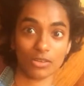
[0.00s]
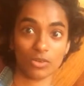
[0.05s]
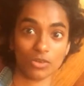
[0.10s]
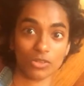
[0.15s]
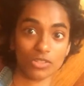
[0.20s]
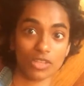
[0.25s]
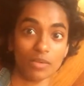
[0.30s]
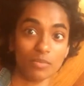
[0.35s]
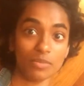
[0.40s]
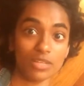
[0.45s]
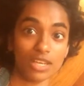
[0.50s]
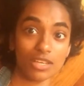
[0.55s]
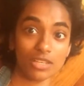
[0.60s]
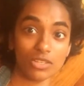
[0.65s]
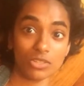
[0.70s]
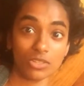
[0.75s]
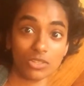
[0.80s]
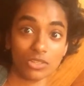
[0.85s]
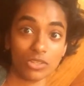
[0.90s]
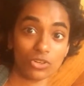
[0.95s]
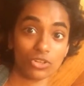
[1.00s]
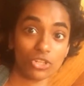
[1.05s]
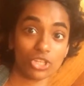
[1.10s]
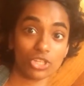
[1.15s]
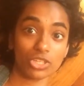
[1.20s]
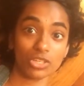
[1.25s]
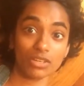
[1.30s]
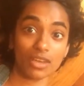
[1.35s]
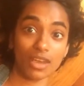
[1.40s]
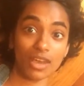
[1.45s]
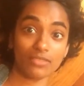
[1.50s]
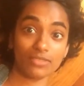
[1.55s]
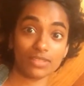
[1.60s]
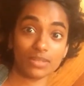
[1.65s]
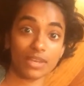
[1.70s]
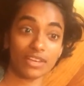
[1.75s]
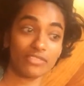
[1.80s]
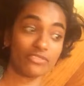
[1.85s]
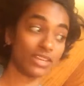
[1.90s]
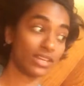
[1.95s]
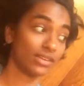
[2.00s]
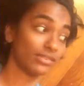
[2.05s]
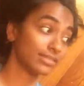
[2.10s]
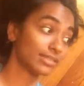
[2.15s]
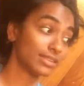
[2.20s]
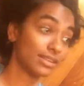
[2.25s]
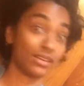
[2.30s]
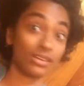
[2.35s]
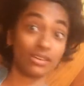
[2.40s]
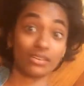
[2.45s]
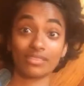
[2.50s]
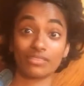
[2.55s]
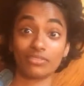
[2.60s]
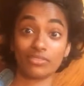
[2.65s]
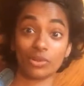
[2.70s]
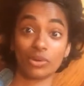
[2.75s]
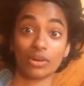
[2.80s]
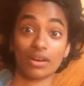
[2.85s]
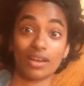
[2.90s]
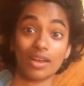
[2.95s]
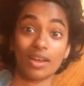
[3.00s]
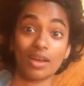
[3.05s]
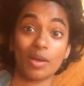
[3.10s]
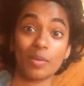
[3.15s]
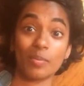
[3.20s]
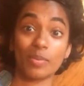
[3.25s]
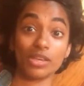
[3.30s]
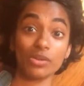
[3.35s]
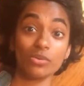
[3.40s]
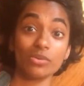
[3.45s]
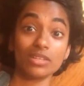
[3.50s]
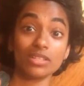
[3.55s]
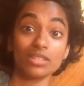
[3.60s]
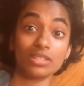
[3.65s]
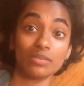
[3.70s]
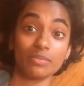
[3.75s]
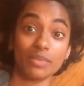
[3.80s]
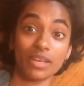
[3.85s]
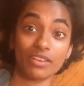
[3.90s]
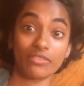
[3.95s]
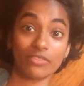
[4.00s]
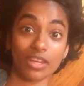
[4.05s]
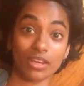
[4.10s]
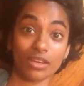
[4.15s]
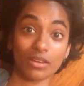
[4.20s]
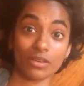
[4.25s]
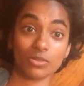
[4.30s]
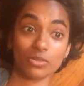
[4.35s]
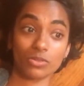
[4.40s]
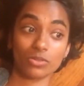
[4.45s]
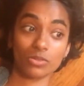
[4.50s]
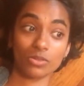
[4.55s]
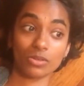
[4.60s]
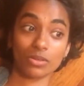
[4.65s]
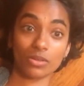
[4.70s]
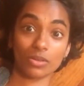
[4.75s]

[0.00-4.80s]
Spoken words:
Some days, you're just gonna have to make videos lying on the floor. But you can still make videos.